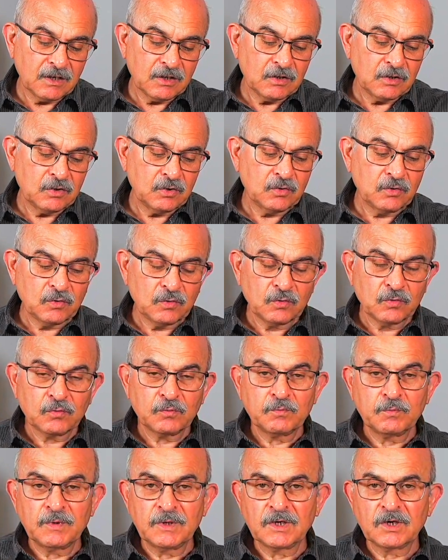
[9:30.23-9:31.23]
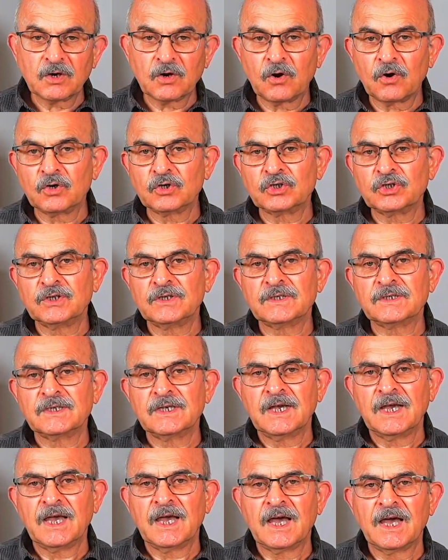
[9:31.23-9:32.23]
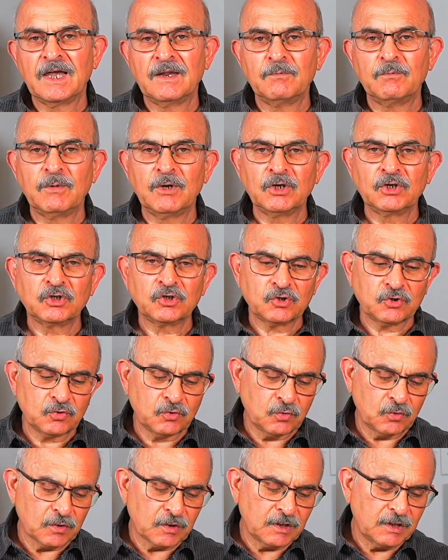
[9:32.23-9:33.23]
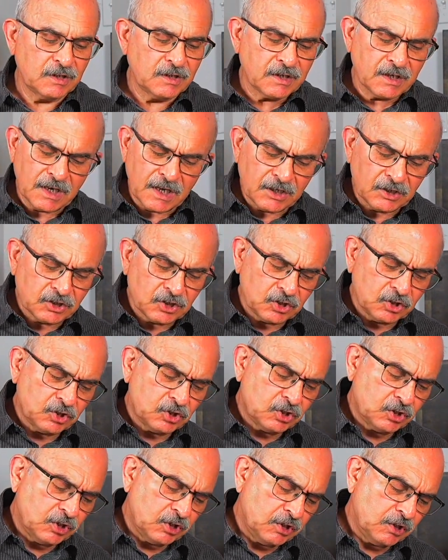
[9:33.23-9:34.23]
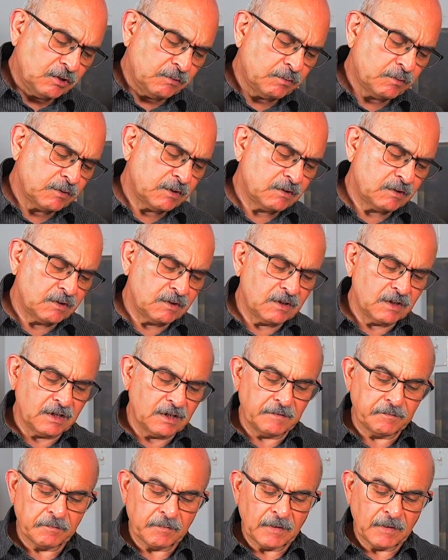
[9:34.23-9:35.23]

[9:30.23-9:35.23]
you be cautious and make sure in relationship, in the